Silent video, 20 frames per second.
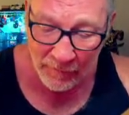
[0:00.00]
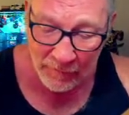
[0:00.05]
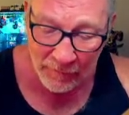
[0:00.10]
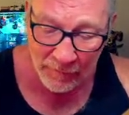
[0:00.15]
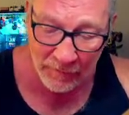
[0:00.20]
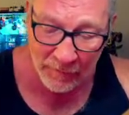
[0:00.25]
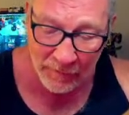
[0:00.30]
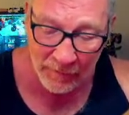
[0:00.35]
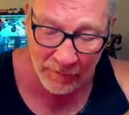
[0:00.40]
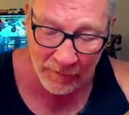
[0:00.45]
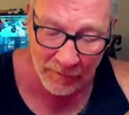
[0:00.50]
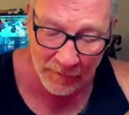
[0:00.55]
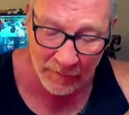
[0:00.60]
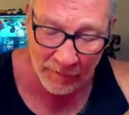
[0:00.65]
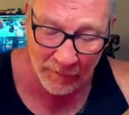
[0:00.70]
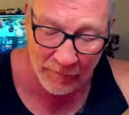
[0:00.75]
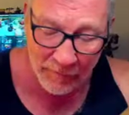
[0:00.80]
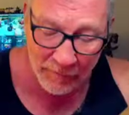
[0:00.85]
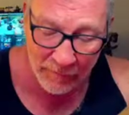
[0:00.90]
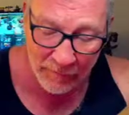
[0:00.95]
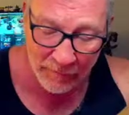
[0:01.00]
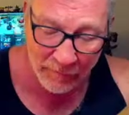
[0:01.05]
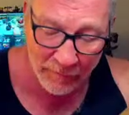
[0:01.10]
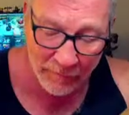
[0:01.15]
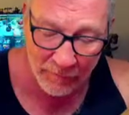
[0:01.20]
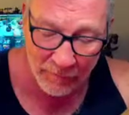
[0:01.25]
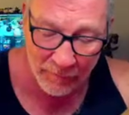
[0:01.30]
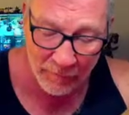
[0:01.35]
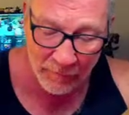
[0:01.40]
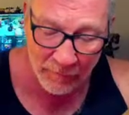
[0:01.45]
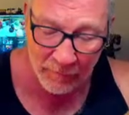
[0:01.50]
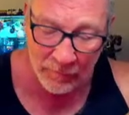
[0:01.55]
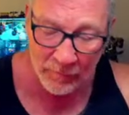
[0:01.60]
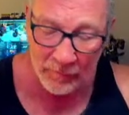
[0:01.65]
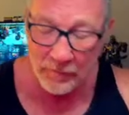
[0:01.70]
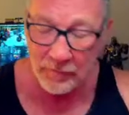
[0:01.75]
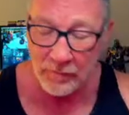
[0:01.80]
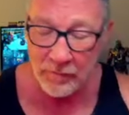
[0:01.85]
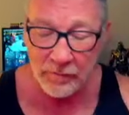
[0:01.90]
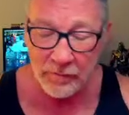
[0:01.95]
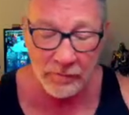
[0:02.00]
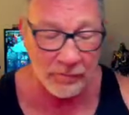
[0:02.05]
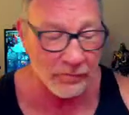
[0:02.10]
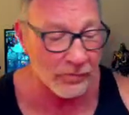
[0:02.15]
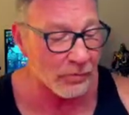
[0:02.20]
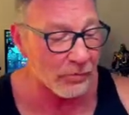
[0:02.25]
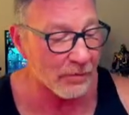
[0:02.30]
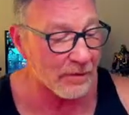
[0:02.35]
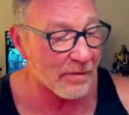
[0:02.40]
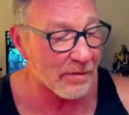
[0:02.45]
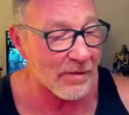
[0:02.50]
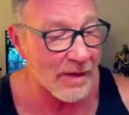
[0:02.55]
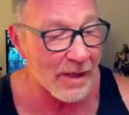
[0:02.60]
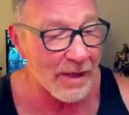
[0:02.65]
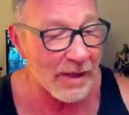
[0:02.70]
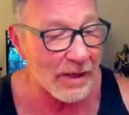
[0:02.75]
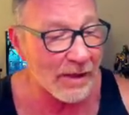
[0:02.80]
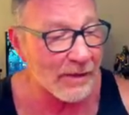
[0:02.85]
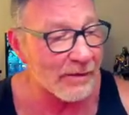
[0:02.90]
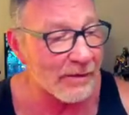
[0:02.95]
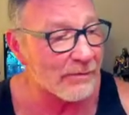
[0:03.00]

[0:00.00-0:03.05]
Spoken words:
And so with that,